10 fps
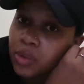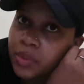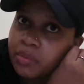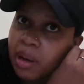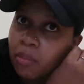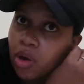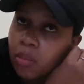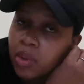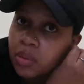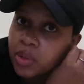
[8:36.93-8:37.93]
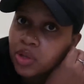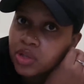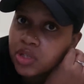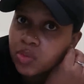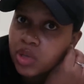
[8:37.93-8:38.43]
with my mom
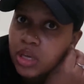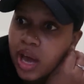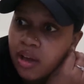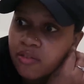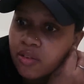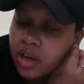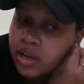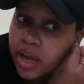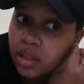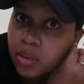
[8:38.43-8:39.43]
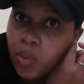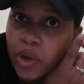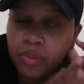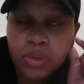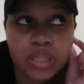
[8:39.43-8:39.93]
because we have nail
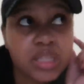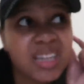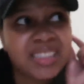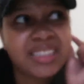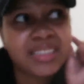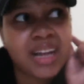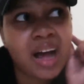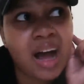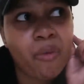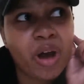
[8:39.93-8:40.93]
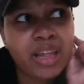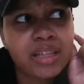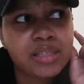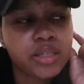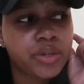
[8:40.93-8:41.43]
appointments. Why are
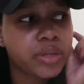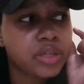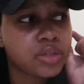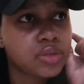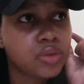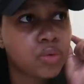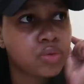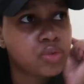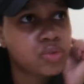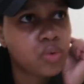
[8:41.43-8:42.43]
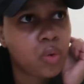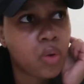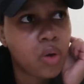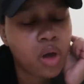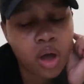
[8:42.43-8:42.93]
these earrings so sore?
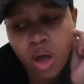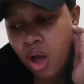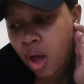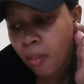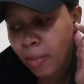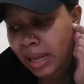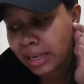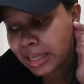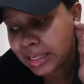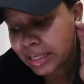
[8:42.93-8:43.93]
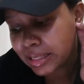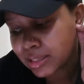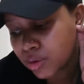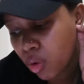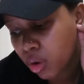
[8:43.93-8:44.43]
But it is
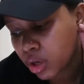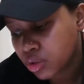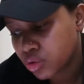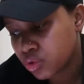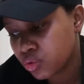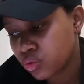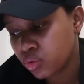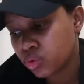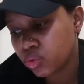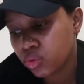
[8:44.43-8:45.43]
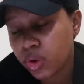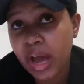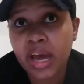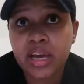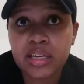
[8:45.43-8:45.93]

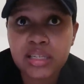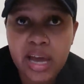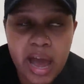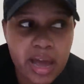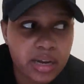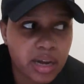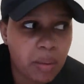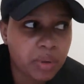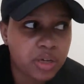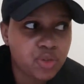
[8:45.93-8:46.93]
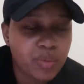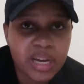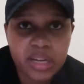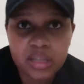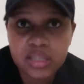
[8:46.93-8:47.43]
7:45 and I'm gonna do my
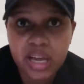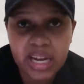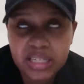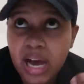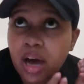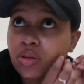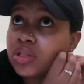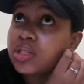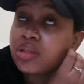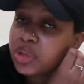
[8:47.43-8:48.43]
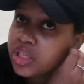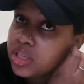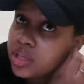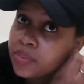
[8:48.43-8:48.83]
nails in town, CBD,